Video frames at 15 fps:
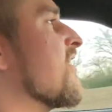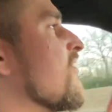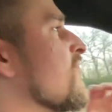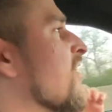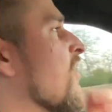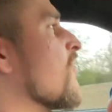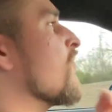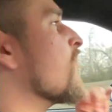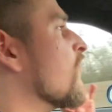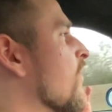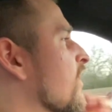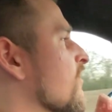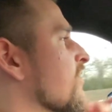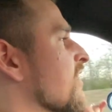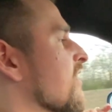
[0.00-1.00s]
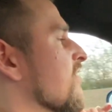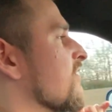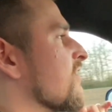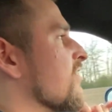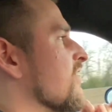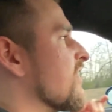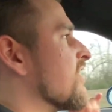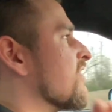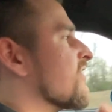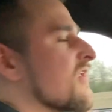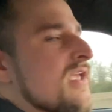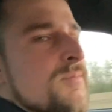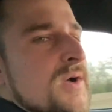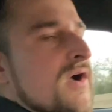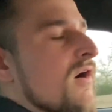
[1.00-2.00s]
you don't really need to
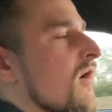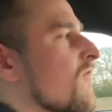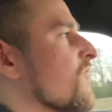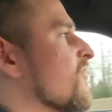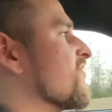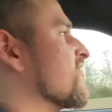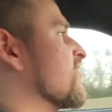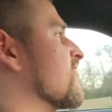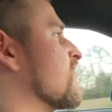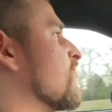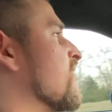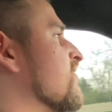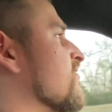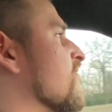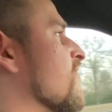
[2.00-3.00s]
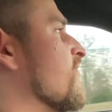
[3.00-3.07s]
keep a car for sentimental